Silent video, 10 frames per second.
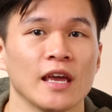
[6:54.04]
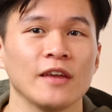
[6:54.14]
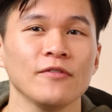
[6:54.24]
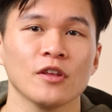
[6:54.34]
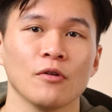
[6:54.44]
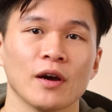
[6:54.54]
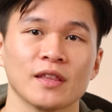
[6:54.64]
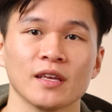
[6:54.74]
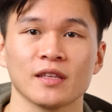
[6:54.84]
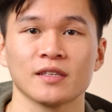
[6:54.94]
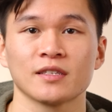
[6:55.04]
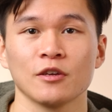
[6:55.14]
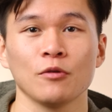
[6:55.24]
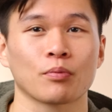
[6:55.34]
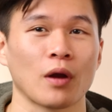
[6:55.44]
Even though I think this
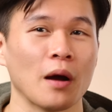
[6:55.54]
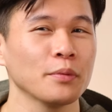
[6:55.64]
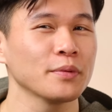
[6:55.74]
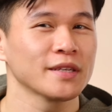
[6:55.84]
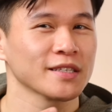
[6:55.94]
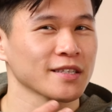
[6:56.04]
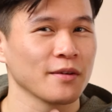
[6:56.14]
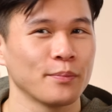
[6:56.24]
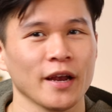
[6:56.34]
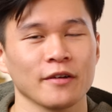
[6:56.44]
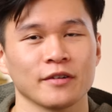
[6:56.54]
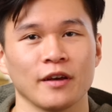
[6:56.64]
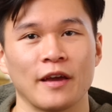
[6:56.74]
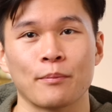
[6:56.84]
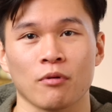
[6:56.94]
still probably doesn't compare
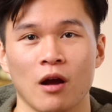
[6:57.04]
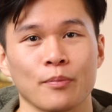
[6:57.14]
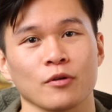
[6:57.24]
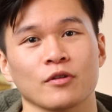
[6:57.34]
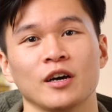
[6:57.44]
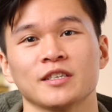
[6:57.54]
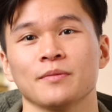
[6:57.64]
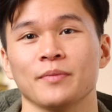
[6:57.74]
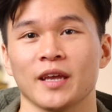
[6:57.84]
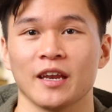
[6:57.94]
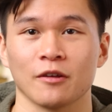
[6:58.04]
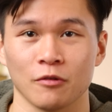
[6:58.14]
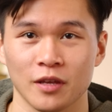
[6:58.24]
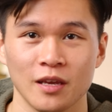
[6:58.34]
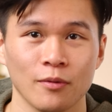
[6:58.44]
to a proper custom
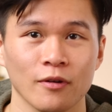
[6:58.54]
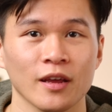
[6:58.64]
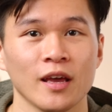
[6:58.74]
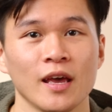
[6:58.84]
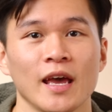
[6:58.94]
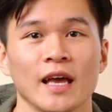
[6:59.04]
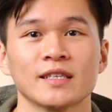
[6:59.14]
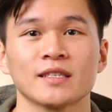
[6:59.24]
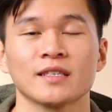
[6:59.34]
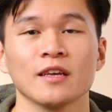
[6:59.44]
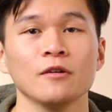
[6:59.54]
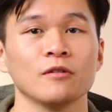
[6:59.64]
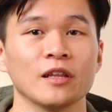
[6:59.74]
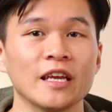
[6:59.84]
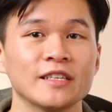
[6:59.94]
mechanical keyboard, it's still
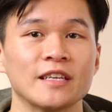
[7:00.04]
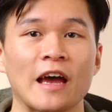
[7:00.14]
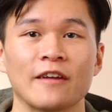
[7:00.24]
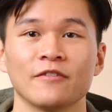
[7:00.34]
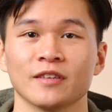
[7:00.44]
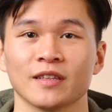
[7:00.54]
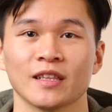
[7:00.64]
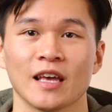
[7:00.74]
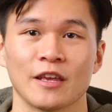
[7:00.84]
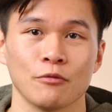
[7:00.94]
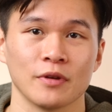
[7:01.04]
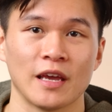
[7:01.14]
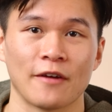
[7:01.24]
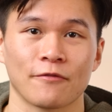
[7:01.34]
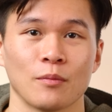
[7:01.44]
leagues ahead of something that you would
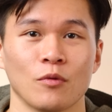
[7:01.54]
get from